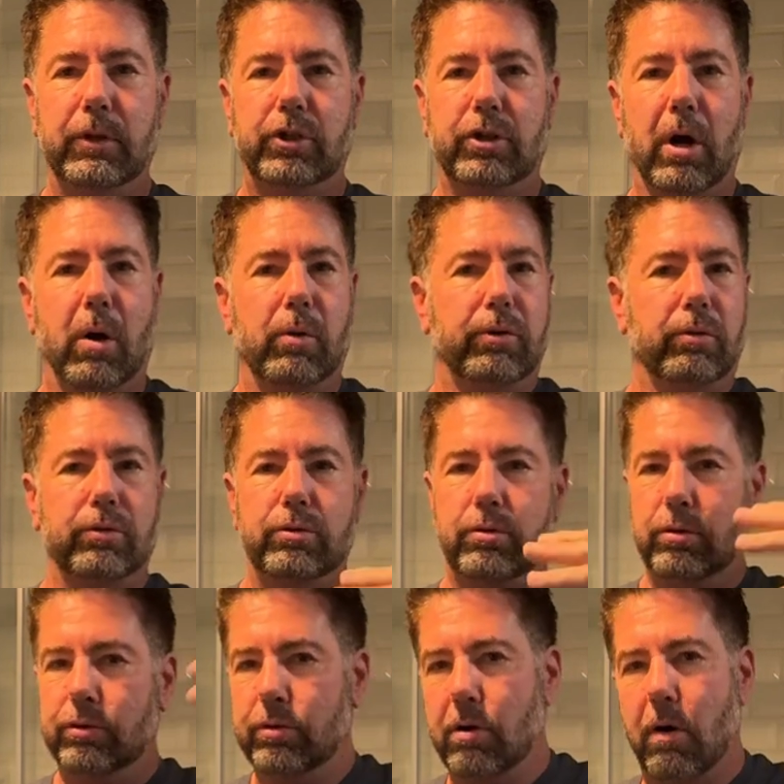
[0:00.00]
So
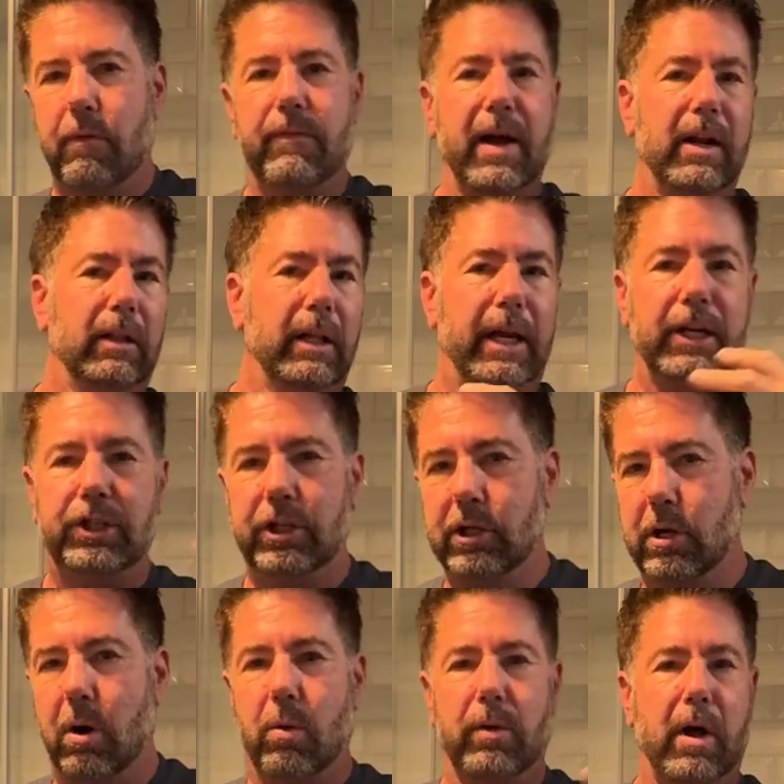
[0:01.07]
there's no ventilation
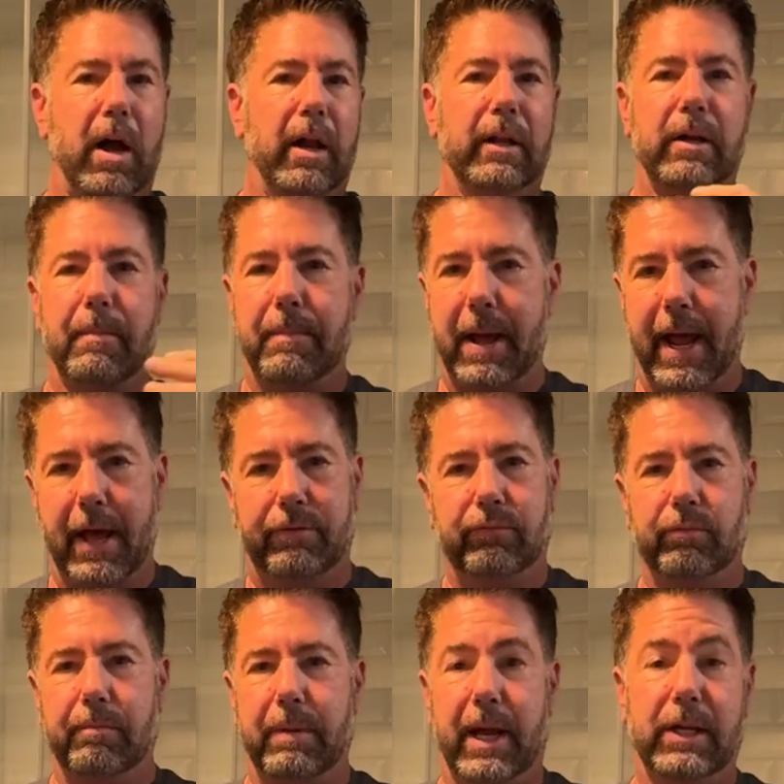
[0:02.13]
going on in the
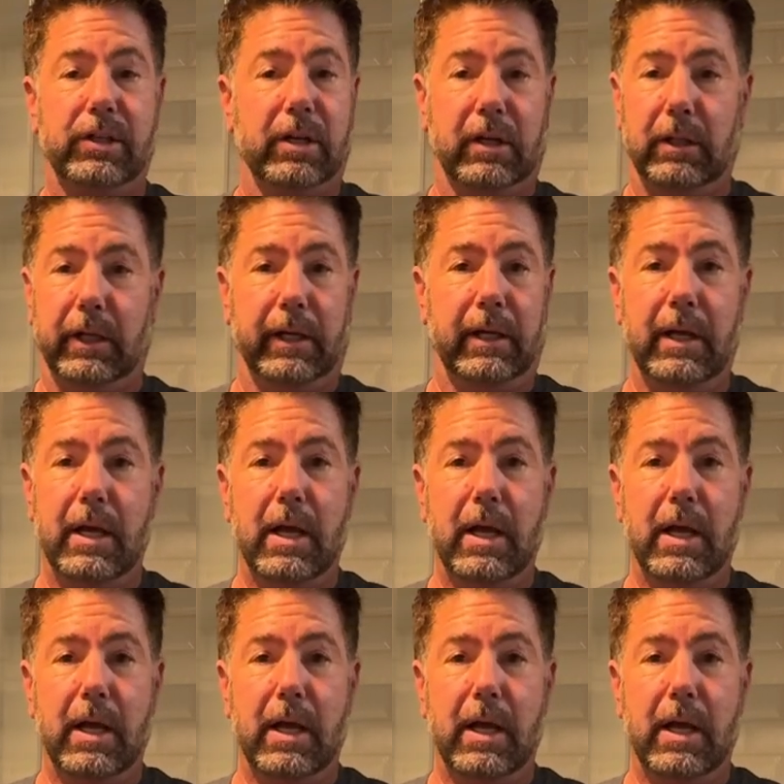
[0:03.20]
bathroom, basically.